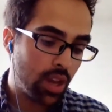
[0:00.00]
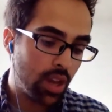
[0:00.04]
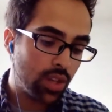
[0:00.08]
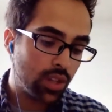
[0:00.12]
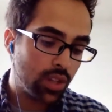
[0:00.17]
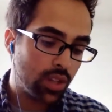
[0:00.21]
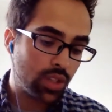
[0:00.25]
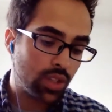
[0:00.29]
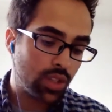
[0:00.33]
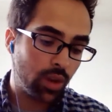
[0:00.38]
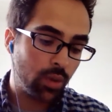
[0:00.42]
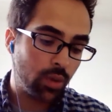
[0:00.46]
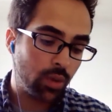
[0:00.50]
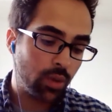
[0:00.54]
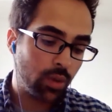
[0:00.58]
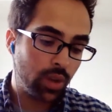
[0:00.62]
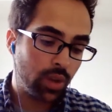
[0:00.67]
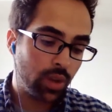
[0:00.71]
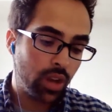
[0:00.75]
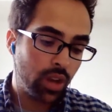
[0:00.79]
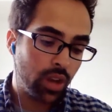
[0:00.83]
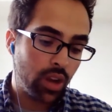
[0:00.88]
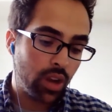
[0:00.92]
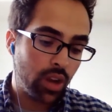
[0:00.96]
So
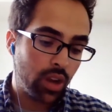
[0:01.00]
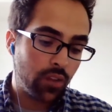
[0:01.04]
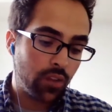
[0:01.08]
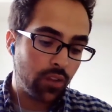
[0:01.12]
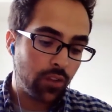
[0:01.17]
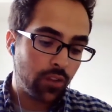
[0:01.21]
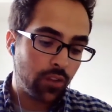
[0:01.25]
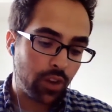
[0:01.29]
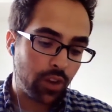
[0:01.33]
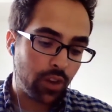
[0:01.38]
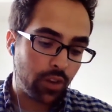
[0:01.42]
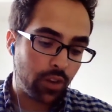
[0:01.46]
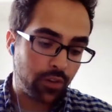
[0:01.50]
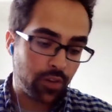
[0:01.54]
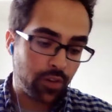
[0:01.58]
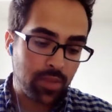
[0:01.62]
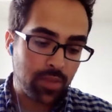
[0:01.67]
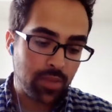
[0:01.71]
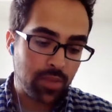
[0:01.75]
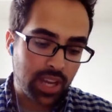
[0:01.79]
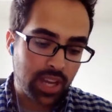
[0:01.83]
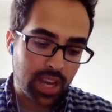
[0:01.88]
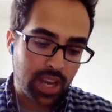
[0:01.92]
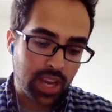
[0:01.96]
for
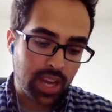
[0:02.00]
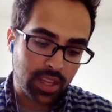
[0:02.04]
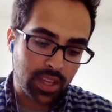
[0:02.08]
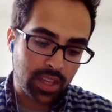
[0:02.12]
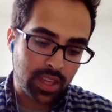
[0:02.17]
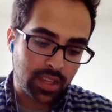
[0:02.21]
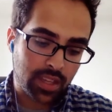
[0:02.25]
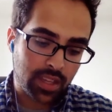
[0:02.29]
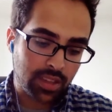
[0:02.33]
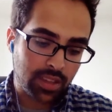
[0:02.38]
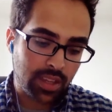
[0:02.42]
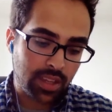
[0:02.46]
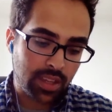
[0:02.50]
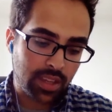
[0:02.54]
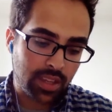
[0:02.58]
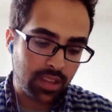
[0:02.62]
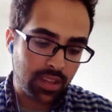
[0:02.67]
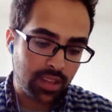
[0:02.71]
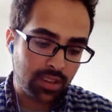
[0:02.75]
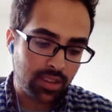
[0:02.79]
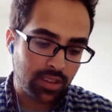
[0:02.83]
me, I think the